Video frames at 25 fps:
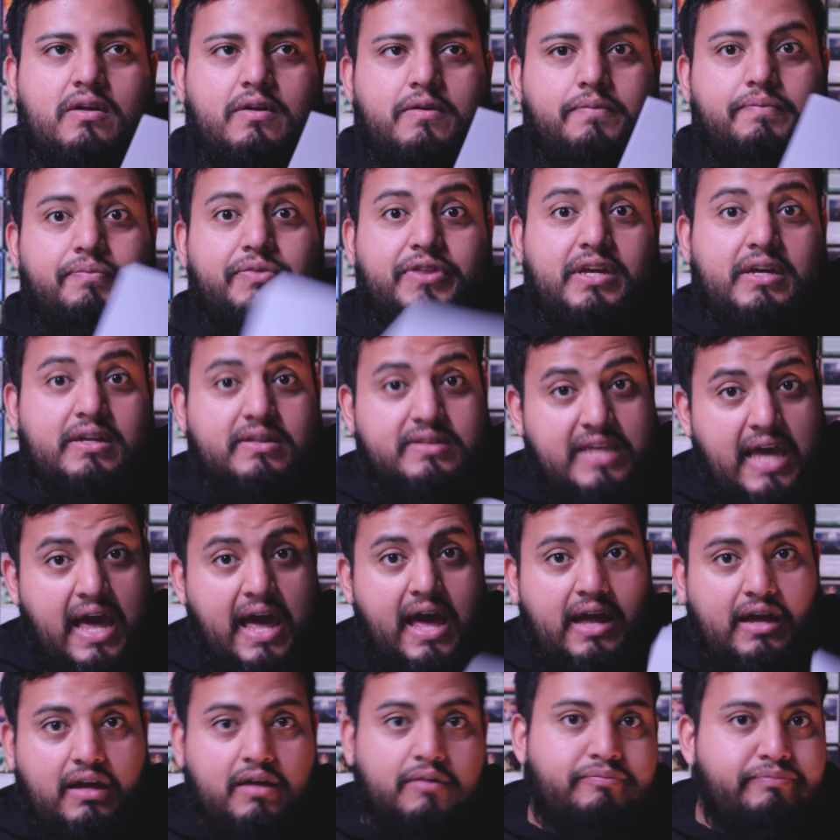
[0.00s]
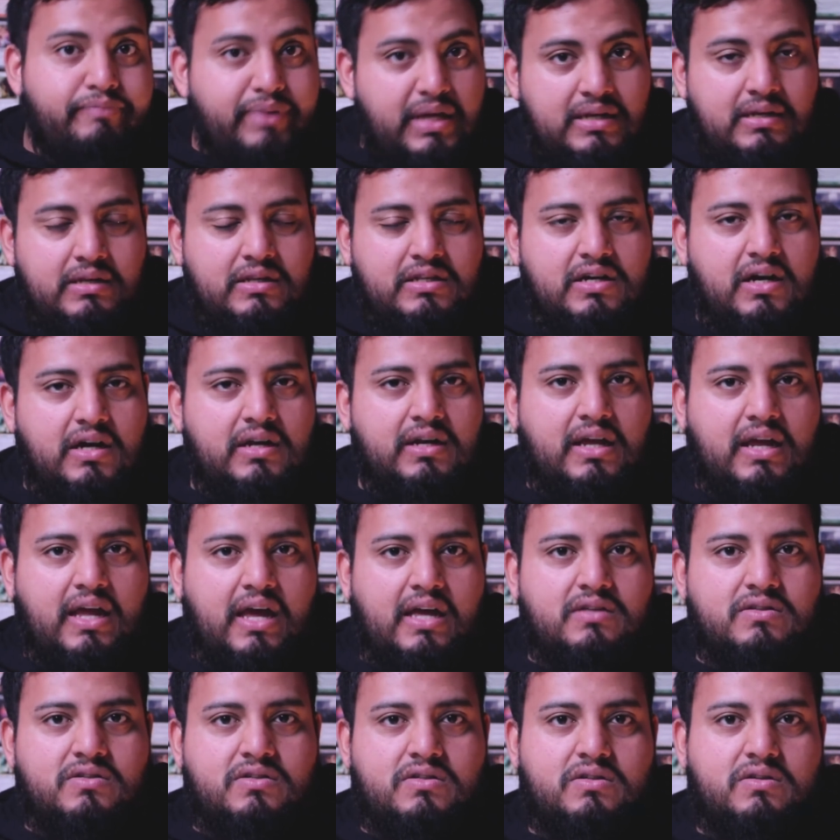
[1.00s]
the attack being done
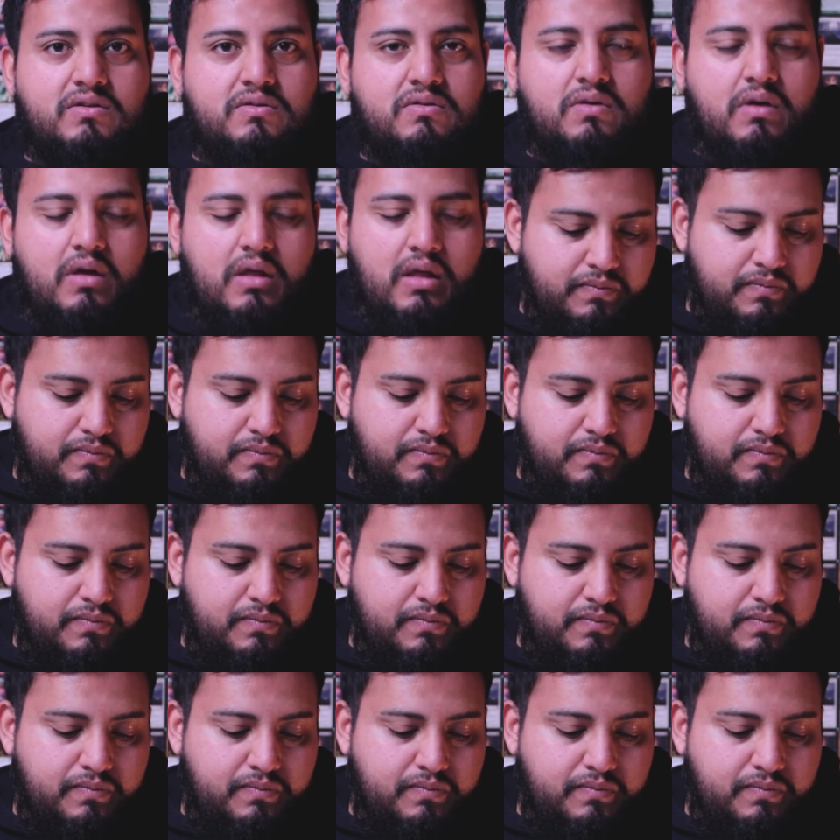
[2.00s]
against you.